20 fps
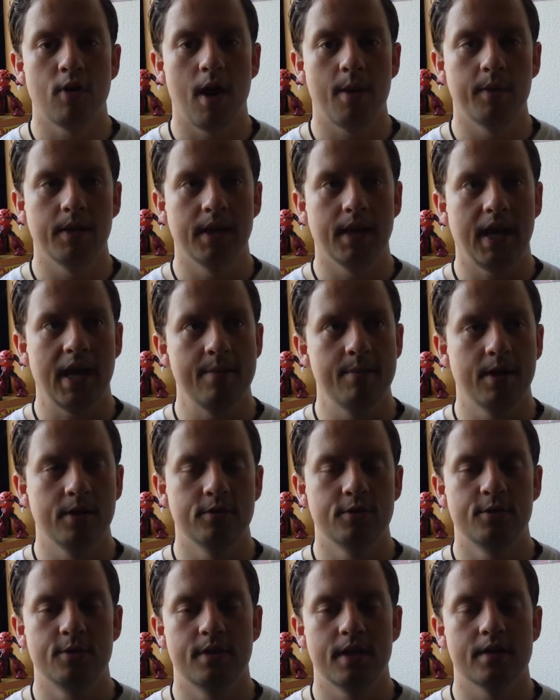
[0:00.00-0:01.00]
drama that came
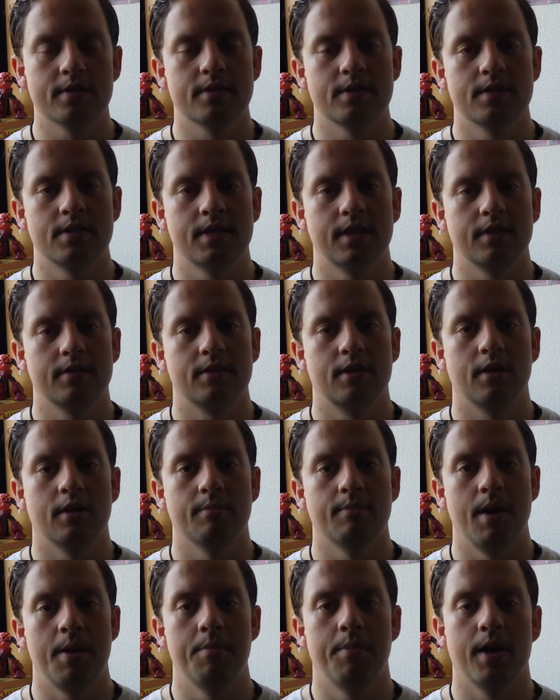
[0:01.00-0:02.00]
out in 2006
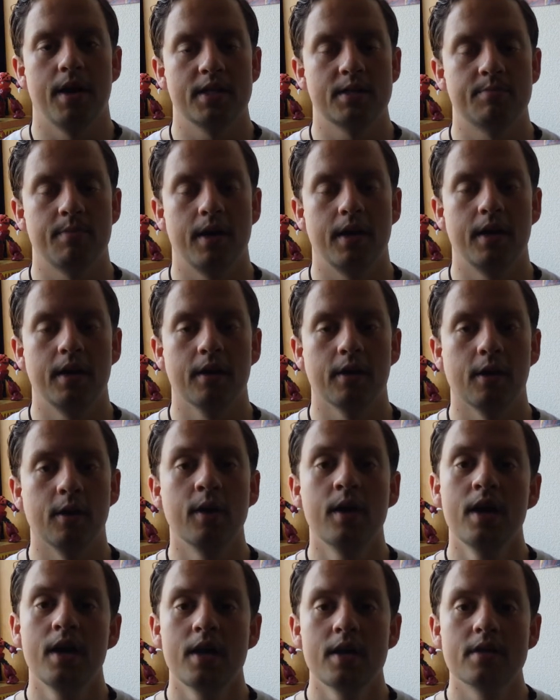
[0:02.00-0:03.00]
called My Boss, My
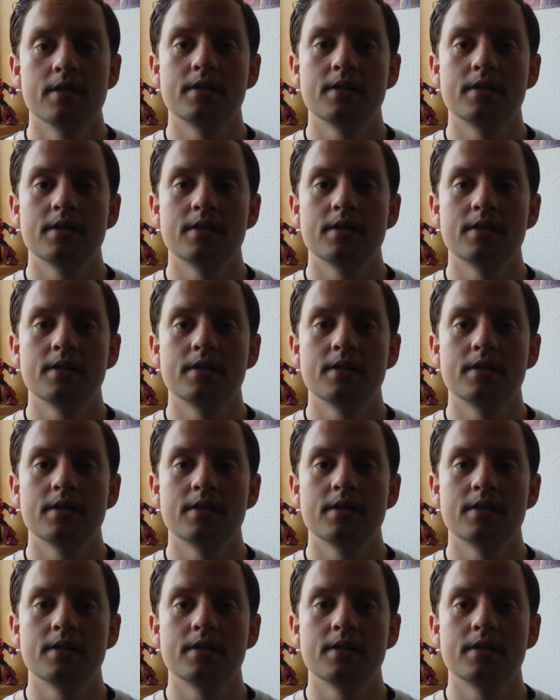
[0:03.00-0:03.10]
Hero,